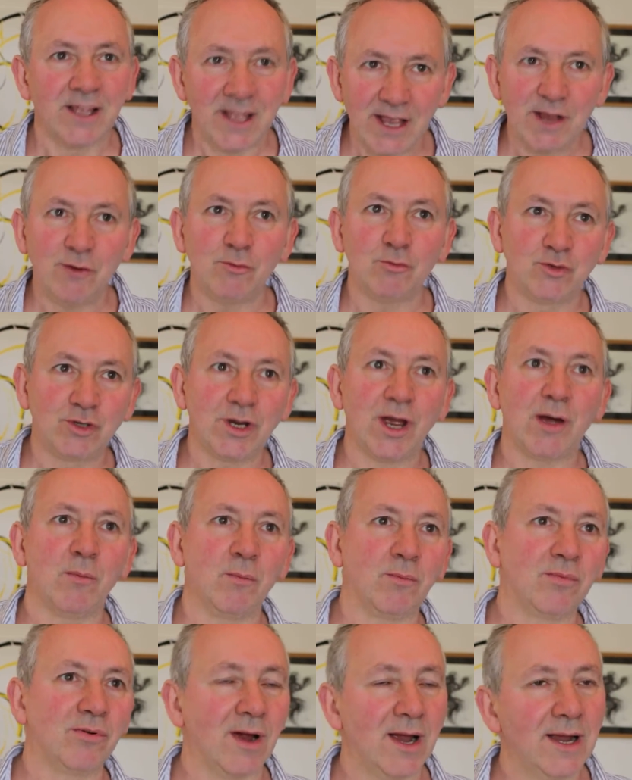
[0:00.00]
It will
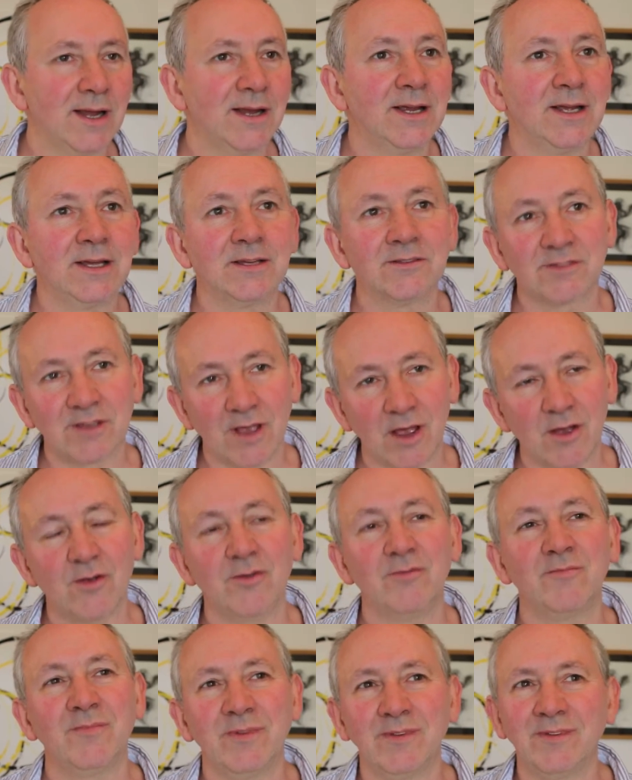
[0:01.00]
jump, right?
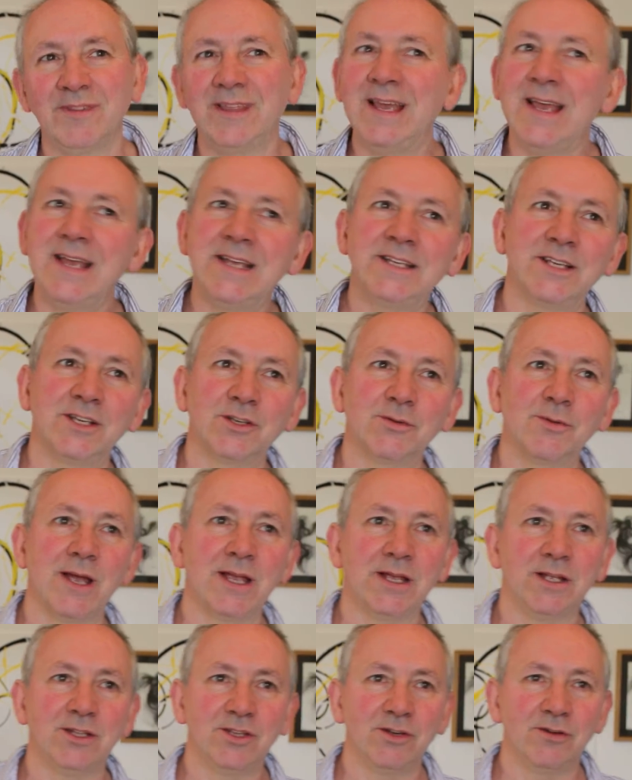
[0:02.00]
So the easiest
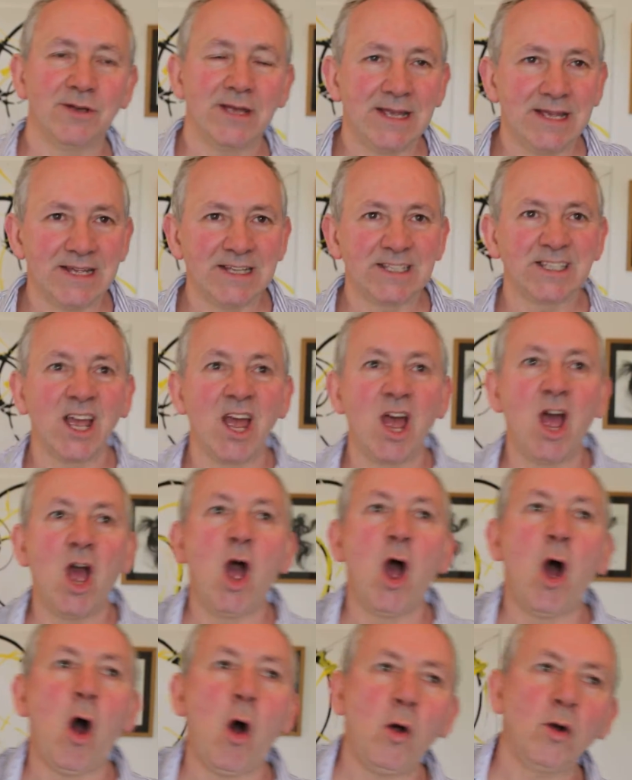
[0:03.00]
way you can do it is
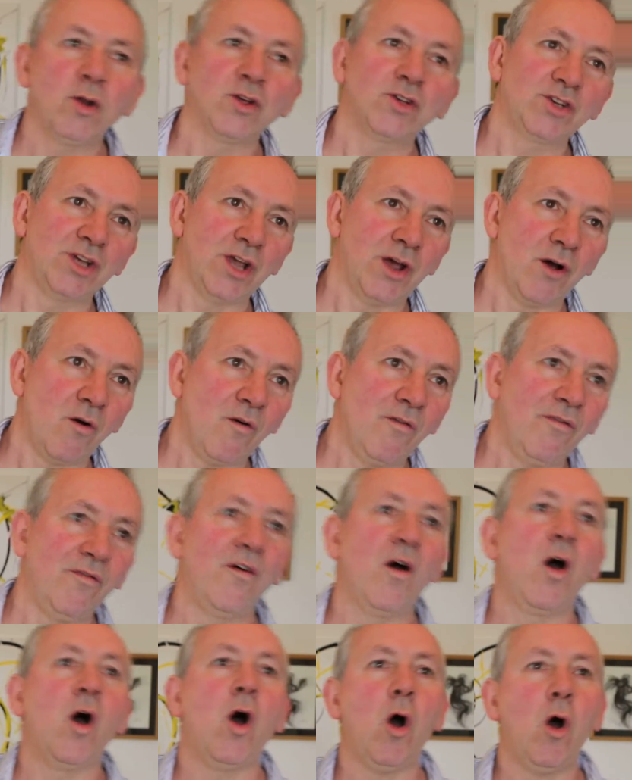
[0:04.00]
on a
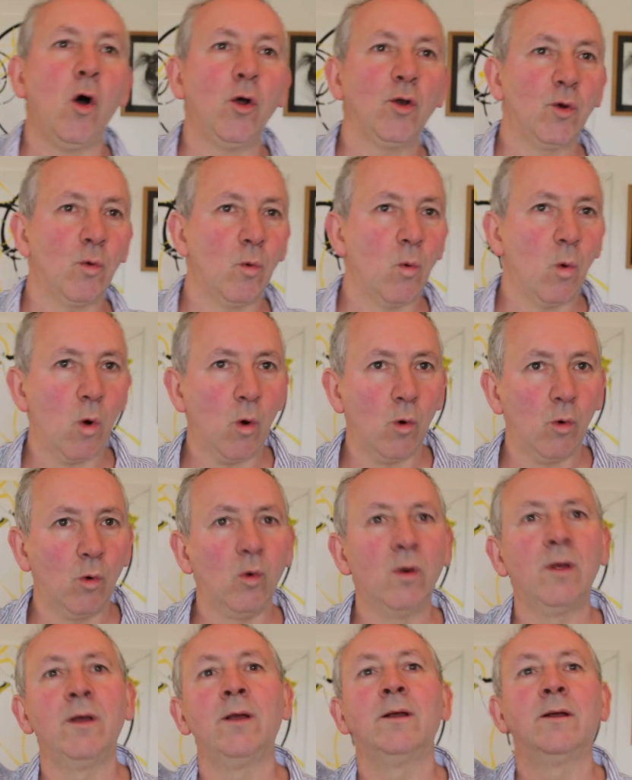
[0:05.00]
shelf, on a
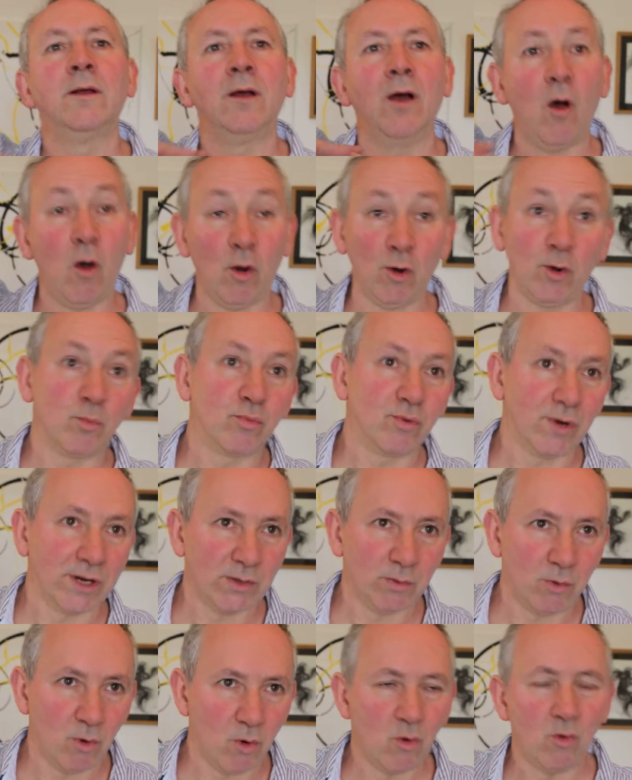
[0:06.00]
wall, on a
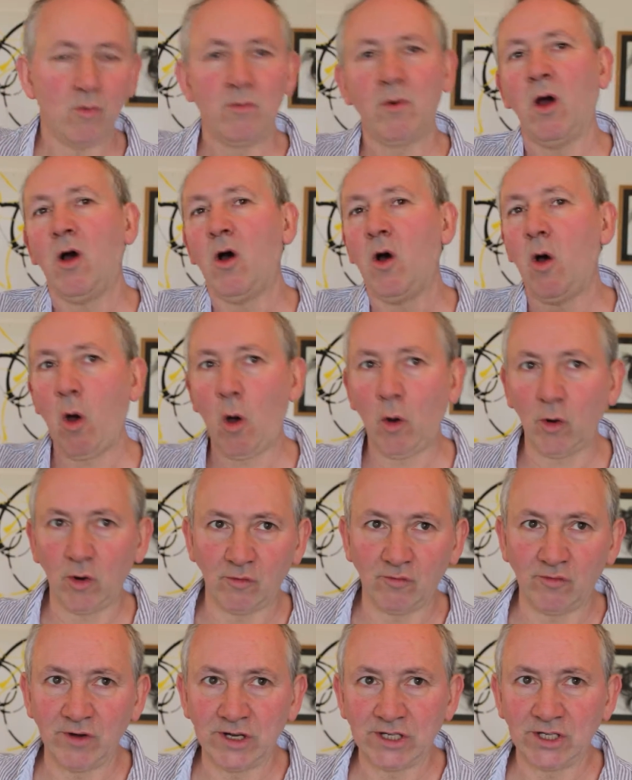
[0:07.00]
brick wall, on
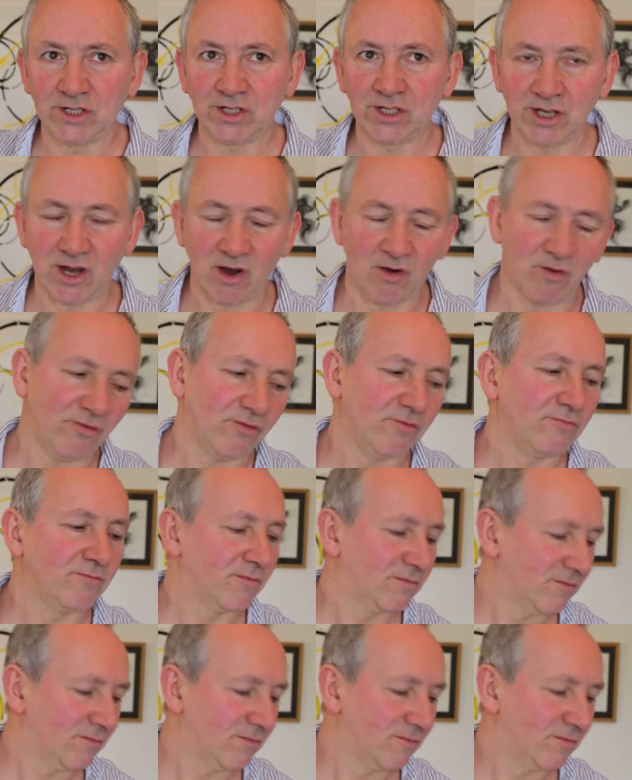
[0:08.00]
a rigid shelf.